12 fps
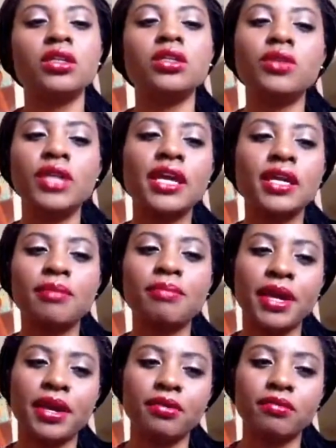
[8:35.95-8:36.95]
You can't
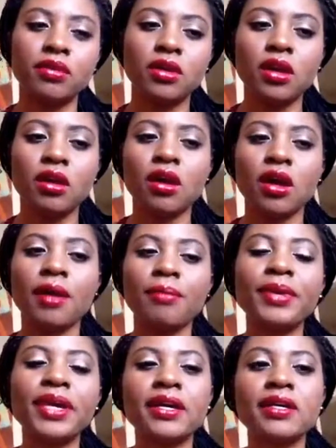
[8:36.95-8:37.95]
compare
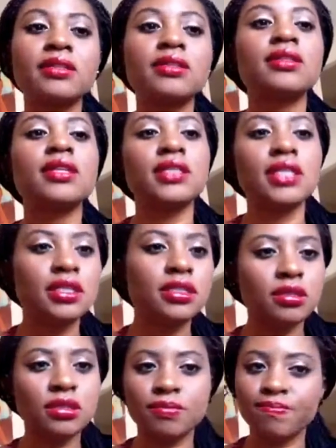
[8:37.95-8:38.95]
because this
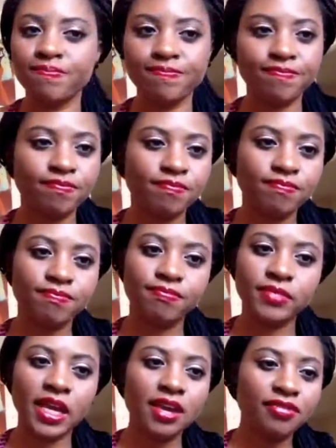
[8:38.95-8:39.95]
is
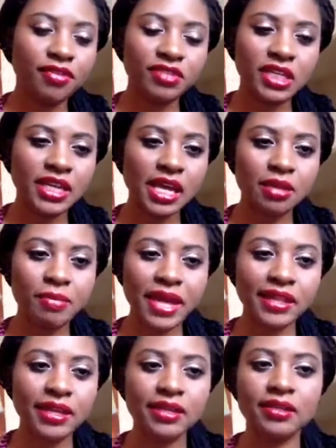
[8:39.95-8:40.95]
a $15
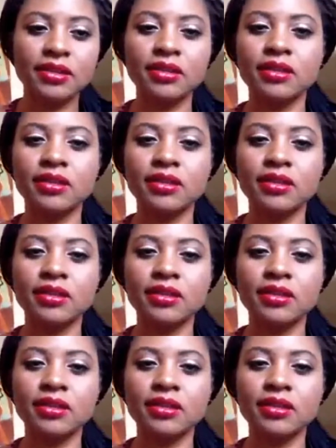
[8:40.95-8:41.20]
palette.